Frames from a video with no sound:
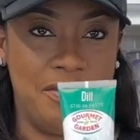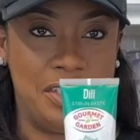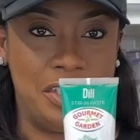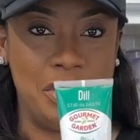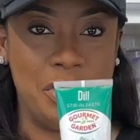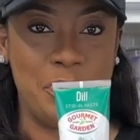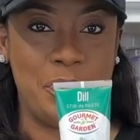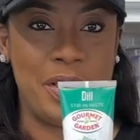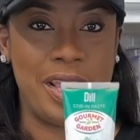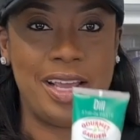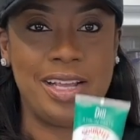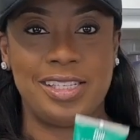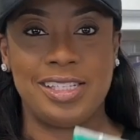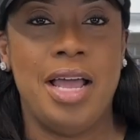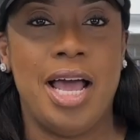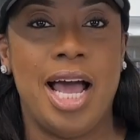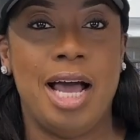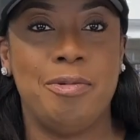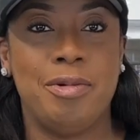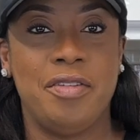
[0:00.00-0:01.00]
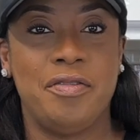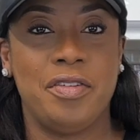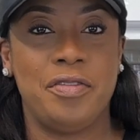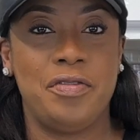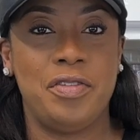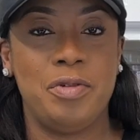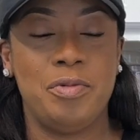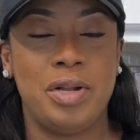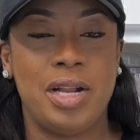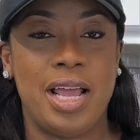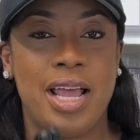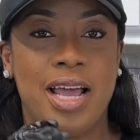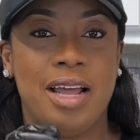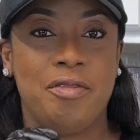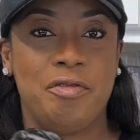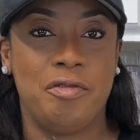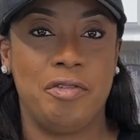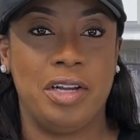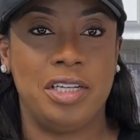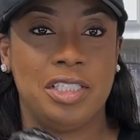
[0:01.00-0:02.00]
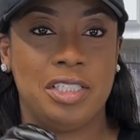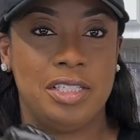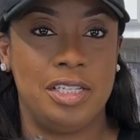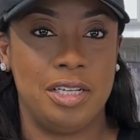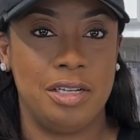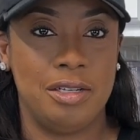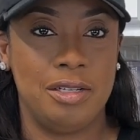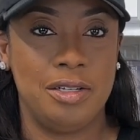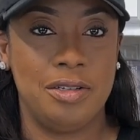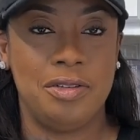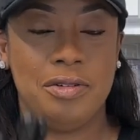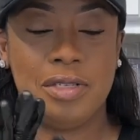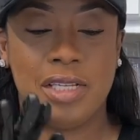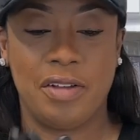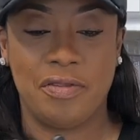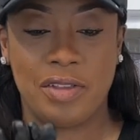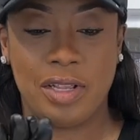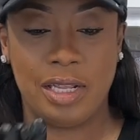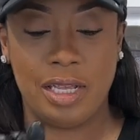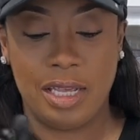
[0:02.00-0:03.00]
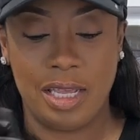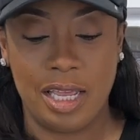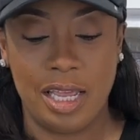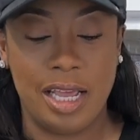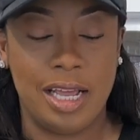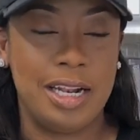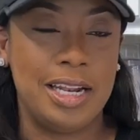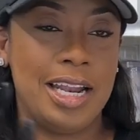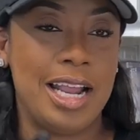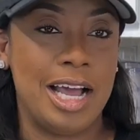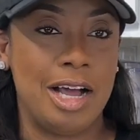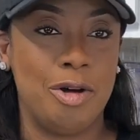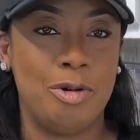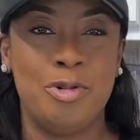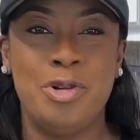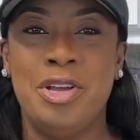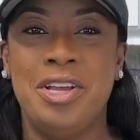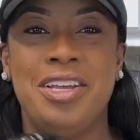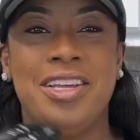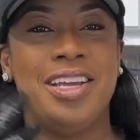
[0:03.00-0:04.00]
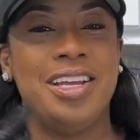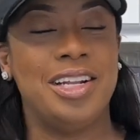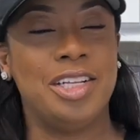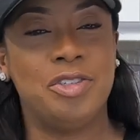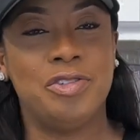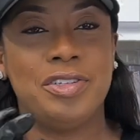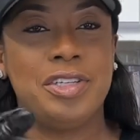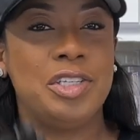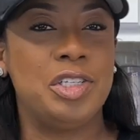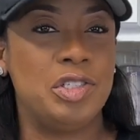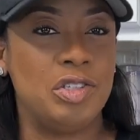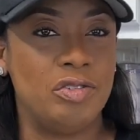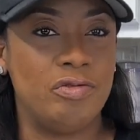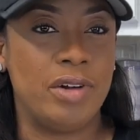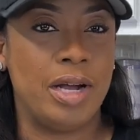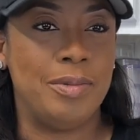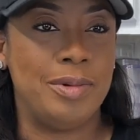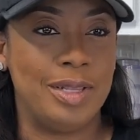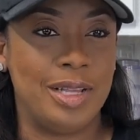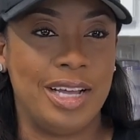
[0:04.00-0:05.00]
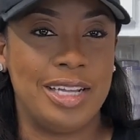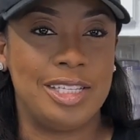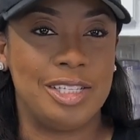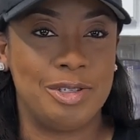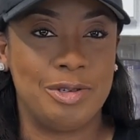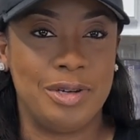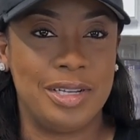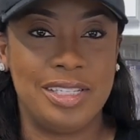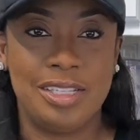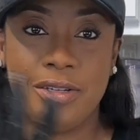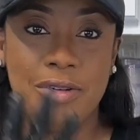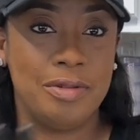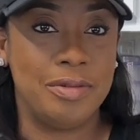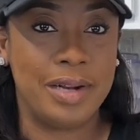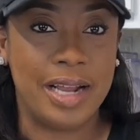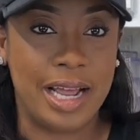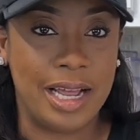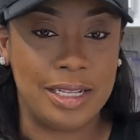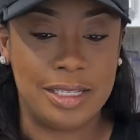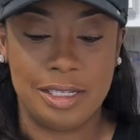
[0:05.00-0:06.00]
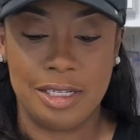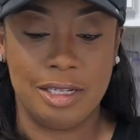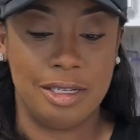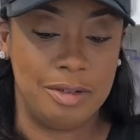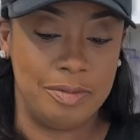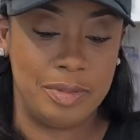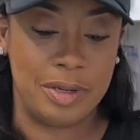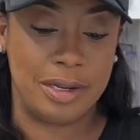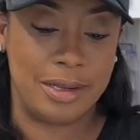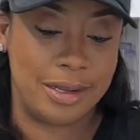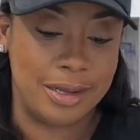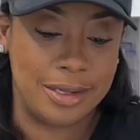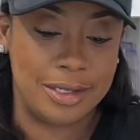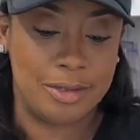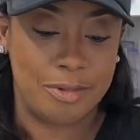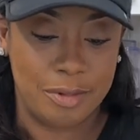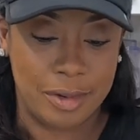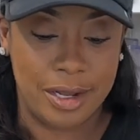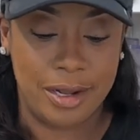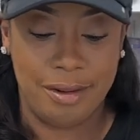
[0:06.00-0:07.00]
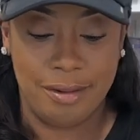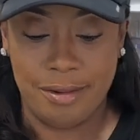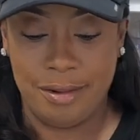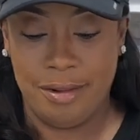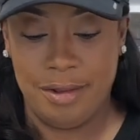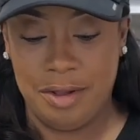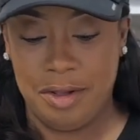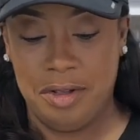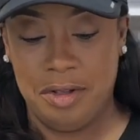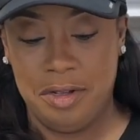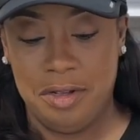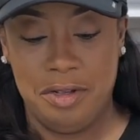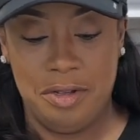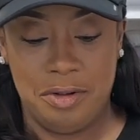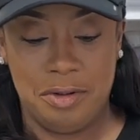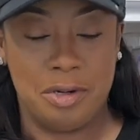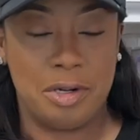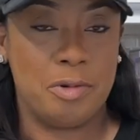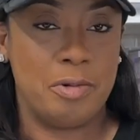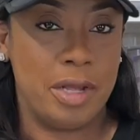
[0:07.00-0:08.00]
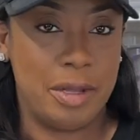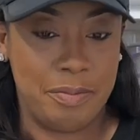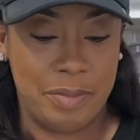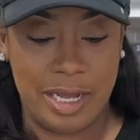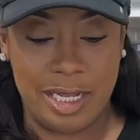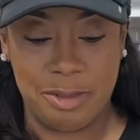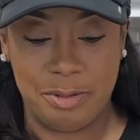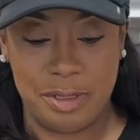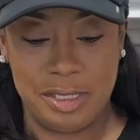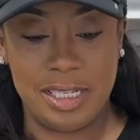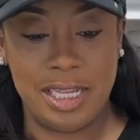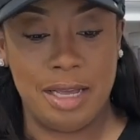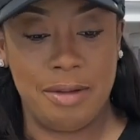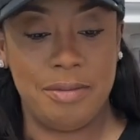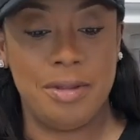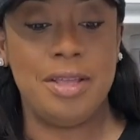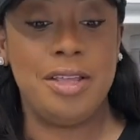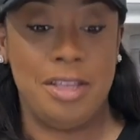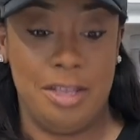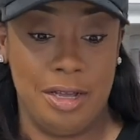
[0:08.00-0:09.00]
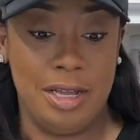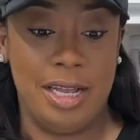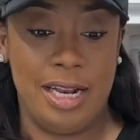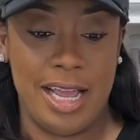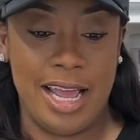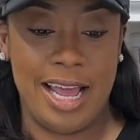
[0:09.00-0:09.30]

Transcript: dill paste. However, if you want to add fresh dill, you definitely can. Now, in a traditional remoulade sauce, you don't add dill, but guess what? On Quick Bites with Tammy, you're going to